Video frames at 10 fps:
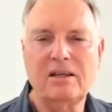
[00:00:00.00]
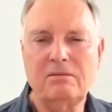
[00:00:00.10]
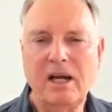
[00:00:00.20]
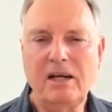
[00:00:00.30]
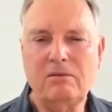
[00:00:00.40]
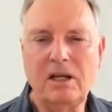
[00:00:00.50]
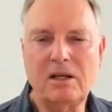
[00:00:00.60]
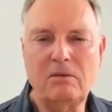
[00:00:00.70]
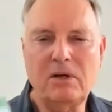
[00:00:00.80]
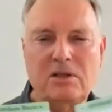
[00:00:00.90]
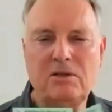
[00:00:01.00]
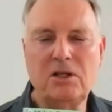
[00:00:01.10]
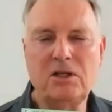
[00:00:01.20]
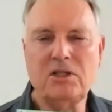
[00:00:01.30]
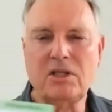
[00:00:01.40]
Red really
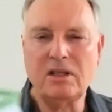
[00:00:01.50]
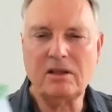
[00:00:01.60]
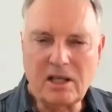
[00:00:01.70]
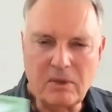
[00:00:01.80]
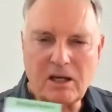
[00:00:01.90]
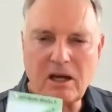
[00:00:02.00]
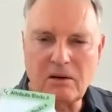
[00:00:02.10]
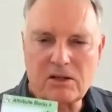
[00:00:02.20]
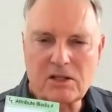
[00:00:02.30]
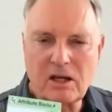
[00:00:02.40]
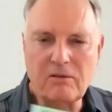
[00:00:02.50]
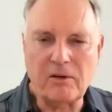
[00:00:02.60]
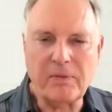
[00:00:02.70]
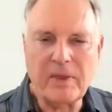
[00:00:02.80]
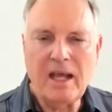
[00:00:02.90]
reduces it, and we go and so forth.